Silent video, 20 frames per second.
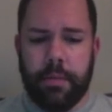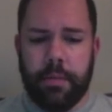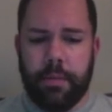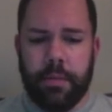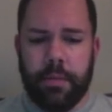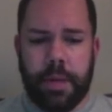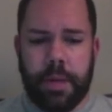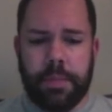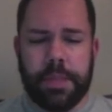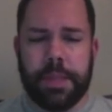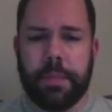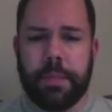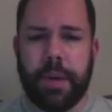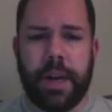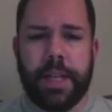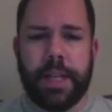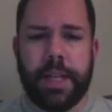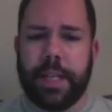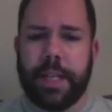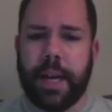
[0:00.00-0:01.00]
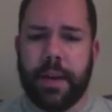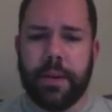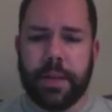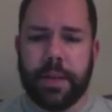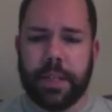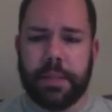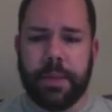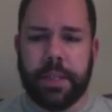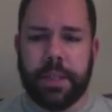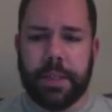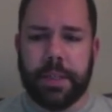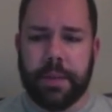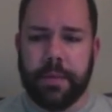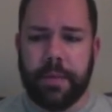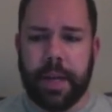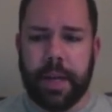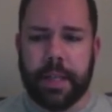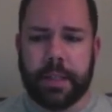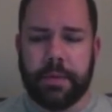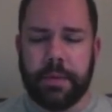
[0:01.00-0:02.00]
am surprised how expensive
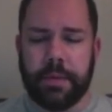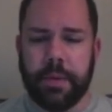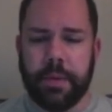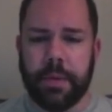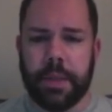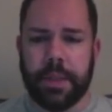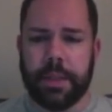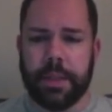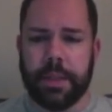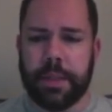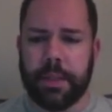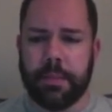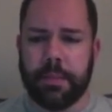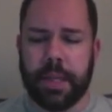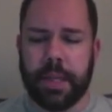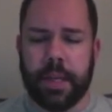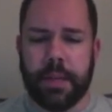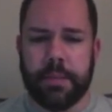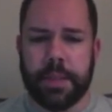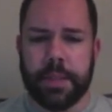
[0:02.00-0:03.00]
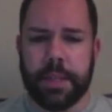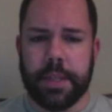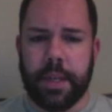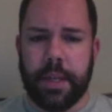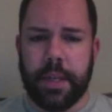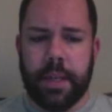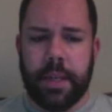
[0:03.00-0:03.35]
fast food is sometimes.